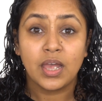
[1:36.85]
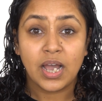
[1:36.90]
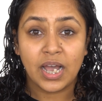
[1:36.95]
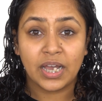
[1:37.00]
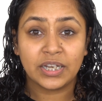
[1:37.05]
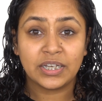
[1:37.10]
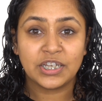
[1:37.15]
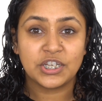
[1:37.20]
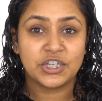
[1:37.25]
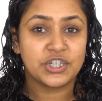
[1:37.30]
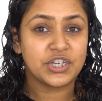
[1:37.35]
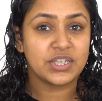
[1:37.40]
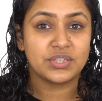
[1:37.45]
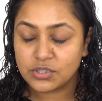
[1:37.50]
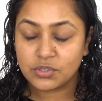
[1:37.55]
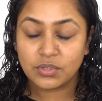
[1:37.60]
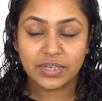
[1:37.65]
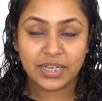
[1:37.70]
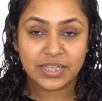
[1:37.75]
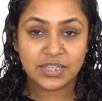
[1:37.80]
honey shade.
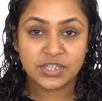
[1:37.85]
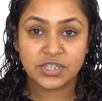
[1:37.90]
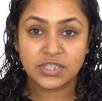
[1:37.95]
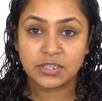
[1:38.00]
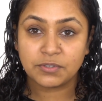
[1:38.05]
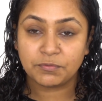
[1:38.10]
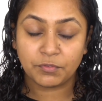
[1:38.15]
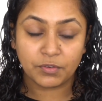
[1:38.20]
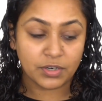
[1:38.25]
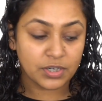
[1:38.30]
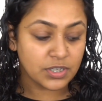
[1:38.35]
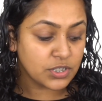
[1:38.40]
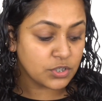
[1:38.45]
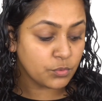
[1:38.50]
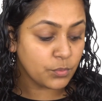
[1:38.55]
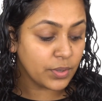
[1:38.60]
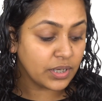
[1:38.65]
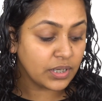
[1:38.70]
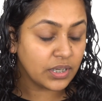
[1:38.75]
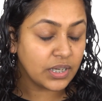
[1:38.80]
So let's just first
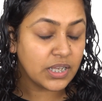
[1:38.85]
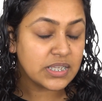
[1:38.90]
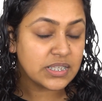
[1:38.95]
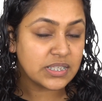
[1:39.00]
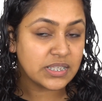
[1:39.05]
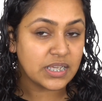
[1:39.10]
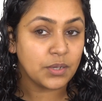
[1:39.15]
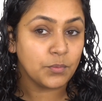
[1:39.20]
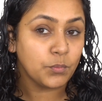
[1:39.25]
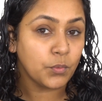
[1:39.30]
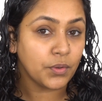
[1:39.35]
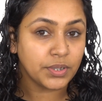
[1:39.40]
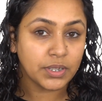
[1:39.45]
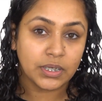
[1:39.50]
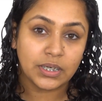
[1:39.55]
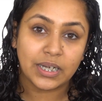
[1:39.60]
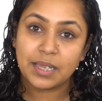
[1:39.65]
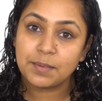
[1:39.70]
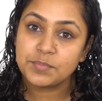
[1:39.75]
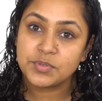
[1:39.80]
quickly see what the
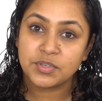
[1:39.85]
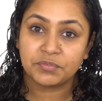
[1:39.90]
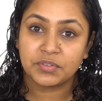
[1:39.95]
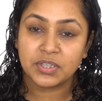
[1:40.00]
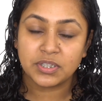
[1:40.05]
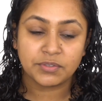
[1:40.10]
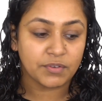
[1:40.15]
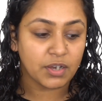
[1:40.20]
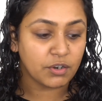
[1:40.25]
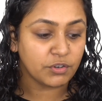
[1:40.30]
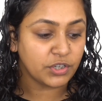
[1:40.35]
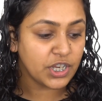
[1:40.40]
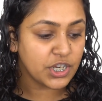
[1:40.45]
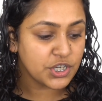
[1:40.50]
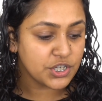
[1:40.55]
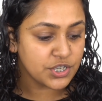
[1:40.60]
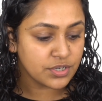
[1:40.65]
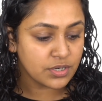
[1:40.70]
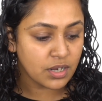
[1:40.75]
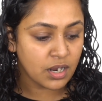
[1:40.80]
claims of this
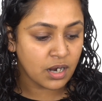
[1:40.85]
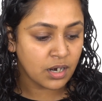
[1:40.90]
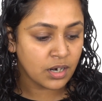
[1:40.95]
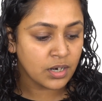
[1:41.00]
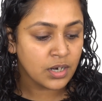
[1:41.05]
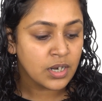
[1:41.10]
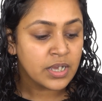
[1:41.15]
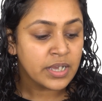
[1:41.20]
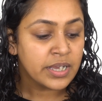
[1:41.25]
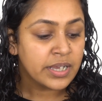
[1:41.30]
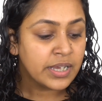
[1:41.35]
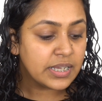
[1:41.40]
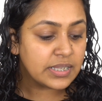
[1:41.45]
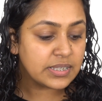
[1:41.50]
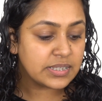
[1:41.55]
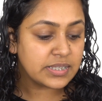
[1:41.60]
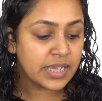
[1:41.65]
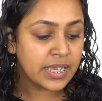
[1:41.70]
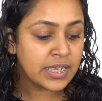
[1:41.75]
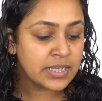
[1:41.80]
foundation are.
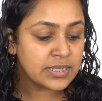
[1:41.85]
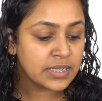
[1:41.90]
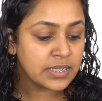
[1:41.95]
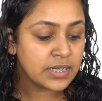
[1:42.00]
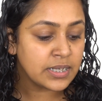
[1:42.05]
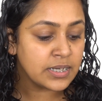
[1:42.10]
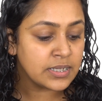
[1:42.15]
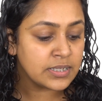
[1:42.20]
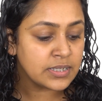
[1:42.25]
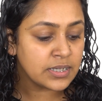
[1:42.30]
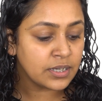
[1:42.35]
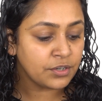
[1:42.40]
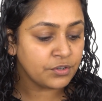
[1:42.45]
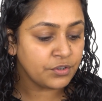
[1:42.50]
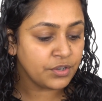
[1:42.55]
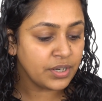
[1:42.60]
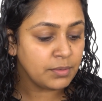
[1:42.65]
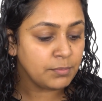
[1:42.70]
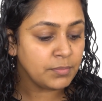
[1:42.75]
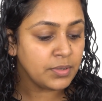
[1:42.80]
It says that it is a
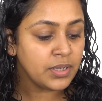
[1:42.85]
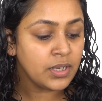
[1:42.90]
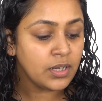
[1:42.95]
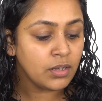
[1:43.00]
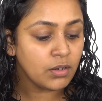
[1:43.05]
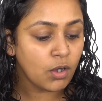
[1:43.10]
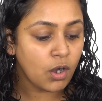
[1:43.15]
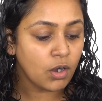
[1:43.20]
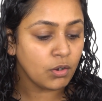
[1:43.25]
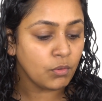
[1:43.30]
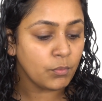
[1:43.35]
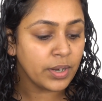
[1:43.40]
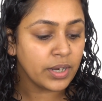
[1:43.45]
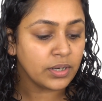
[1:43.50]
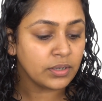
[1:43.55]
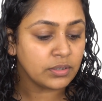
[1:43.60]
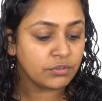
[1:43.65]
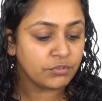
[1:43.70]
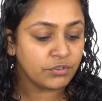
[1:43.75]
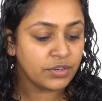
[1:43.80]
creamy long
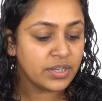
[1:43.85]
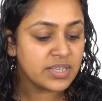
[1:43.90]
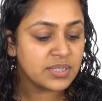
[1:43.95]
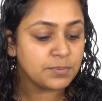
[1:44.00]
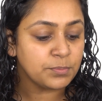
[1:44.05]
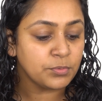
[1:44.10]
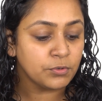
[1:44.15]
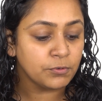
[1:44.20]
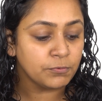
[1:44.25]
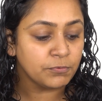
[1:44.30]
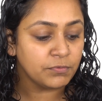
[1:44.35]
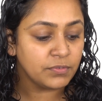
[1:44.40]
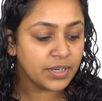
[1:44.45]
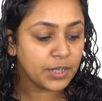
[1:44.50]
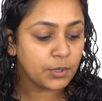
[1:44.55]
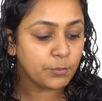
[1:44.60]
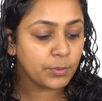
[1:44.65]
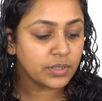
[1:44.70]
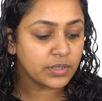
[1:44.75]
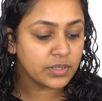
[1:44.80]
wear crease proof
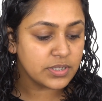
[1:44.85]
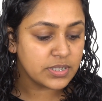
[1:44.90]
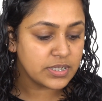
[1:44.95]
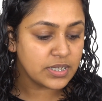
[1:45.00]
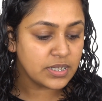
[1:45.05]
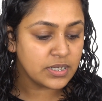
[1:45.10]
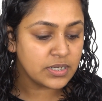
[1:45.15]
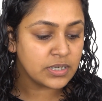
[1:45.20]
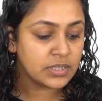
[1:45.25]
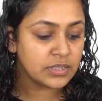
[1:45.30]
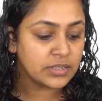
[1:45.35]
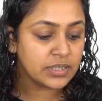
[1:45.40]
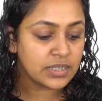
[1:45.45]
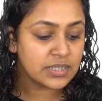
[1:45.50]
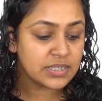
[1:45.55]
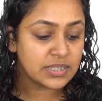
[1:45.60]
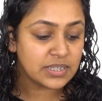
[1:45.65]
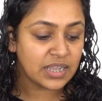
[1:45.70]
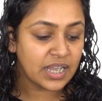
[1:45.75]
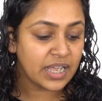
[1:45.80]
liquid concealer
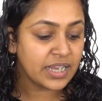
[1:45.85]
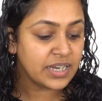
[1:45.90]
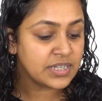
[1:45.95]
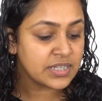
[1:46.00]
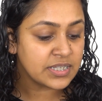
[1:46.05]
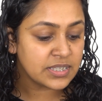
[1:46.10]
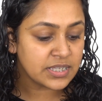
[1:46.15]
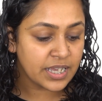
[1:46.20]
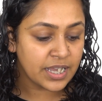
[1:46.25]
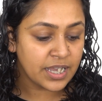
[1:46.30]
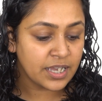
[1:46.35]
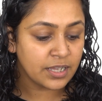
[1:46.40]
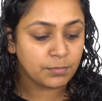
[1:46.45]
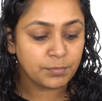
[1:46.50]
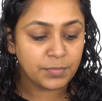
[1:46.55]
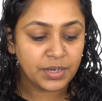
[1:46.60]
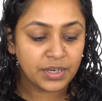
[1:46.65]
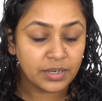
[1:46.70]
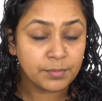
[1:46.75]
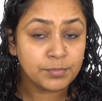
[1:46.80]
that's light as air,
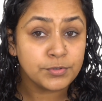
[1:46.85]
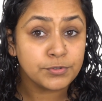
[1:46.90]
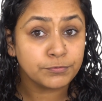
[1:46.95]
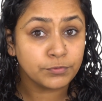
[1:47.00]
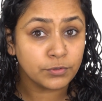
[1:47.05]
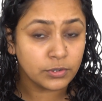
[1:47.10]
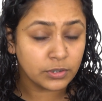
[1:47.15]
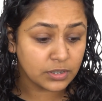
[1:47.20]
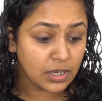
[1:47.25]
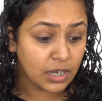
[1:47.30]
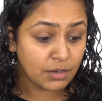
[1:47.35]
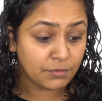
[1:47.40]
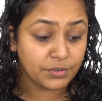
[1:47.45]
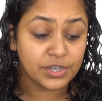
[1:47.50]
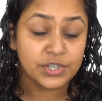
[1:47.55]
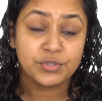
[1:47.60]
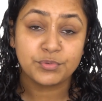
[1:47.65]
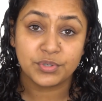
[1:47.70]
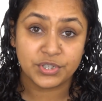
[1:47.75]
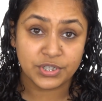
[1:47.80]
medium to full
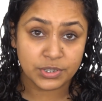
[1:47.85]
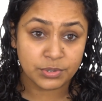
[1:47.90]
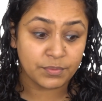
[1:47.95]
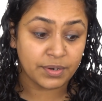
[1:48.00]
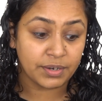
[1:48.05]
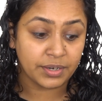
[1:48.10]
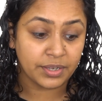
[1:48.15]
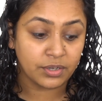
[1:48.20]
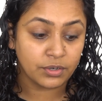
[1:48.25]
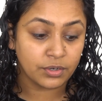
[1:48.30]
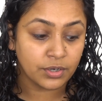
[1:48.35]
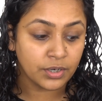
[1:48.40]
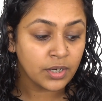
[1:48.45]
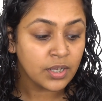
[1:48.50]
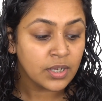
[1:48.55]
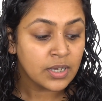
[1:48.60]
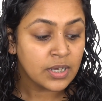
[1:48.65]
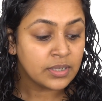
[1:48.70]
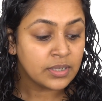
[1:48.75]
coverage, which is very good,